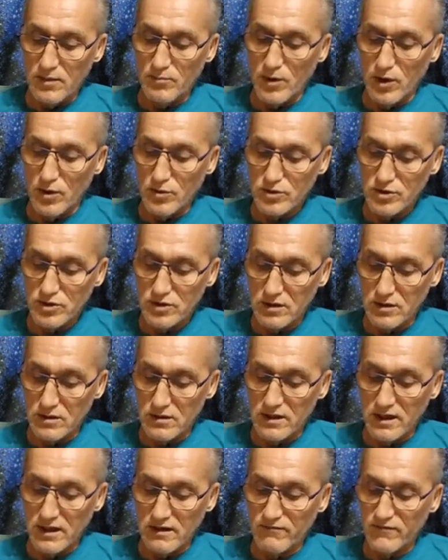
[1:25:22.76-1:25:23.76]
Human
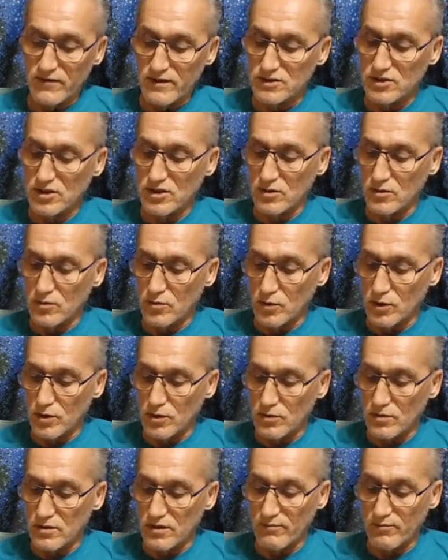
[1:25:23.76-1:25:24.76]
weakness and
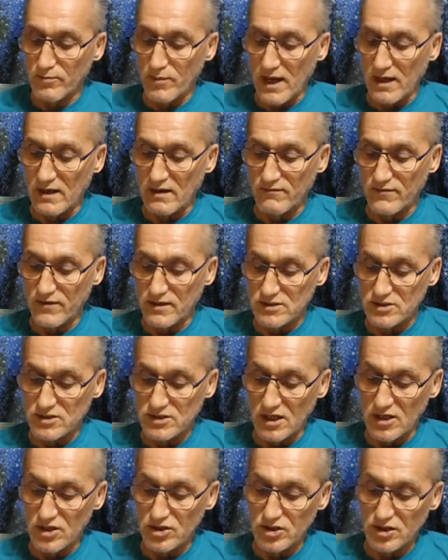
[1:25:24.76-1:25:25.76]
limitations simply
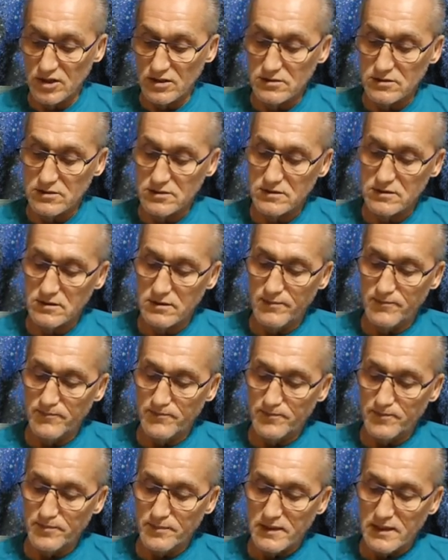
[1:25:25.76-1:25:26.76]
impair the vehicle
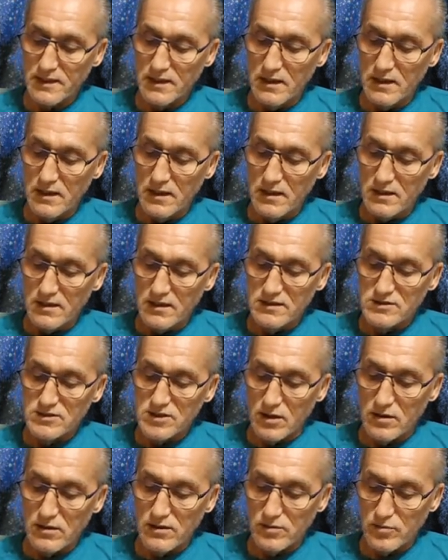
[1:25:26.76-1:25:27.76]
that should be
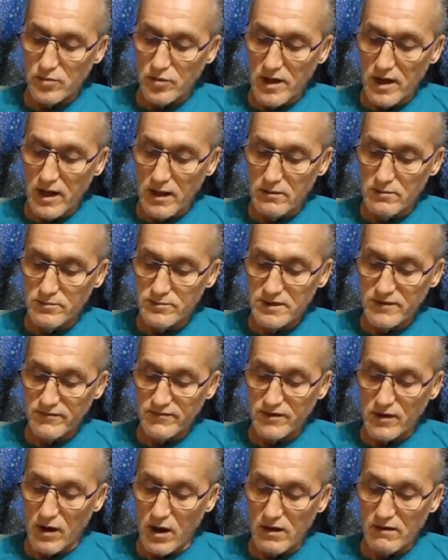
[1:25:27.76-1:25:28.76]
trained and
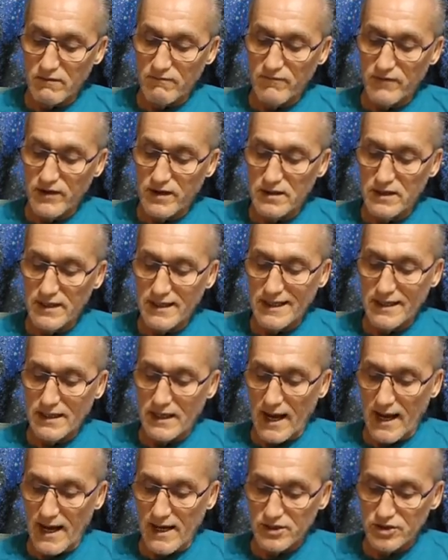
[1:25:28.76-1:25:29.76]
kept in the best
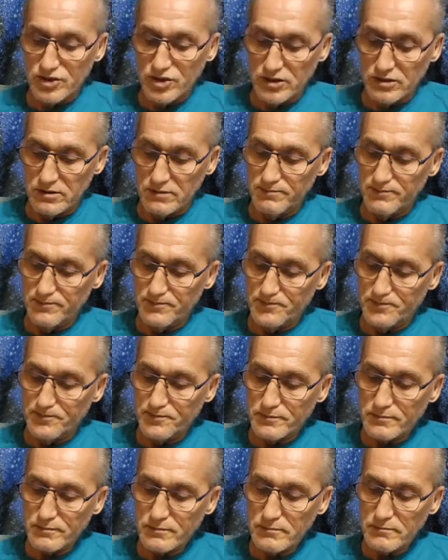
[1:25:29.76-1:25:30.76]
possible
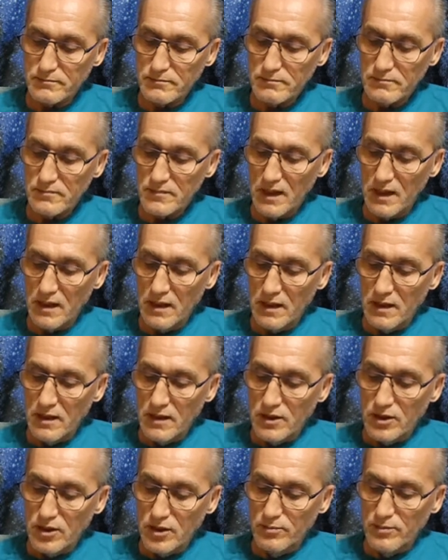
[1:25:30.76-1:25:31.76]
condition as
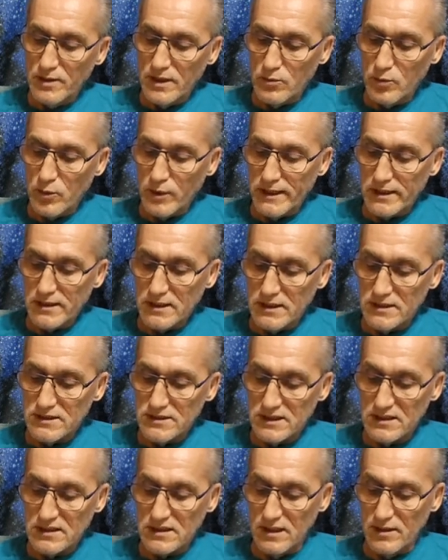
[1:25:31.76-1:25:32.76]
an
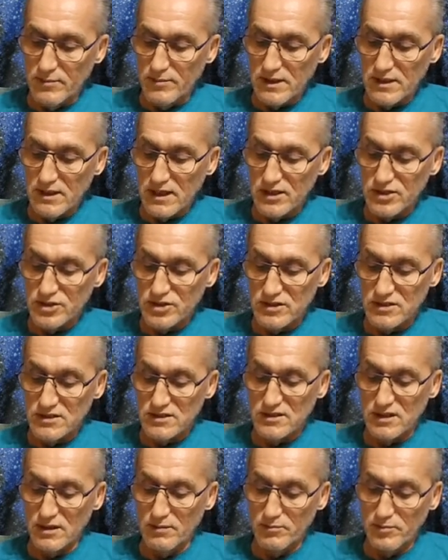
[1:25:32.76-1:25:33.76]
efficient servant
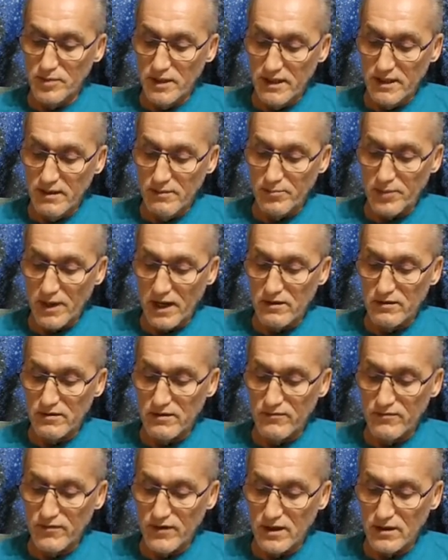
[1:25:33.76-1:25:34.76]
for the use of the
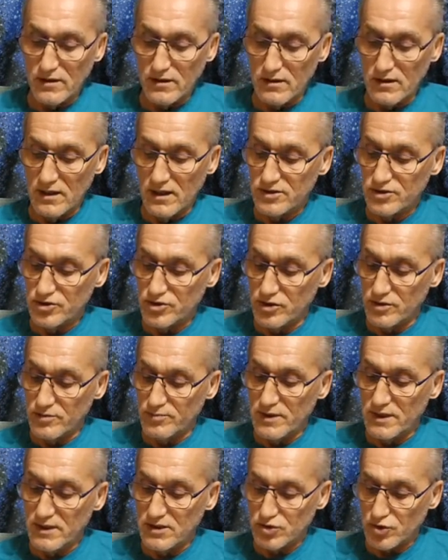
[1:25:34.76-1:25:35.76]
great inner God
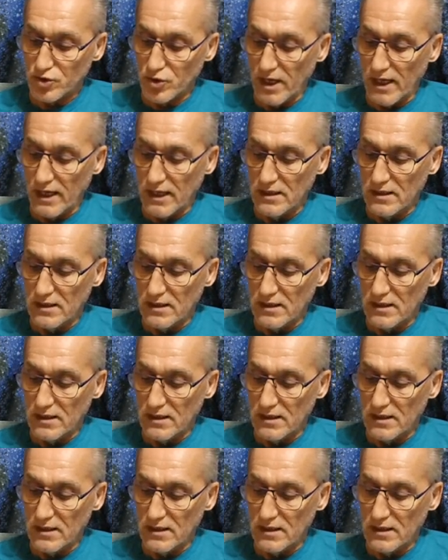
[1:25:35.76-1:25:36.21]
self.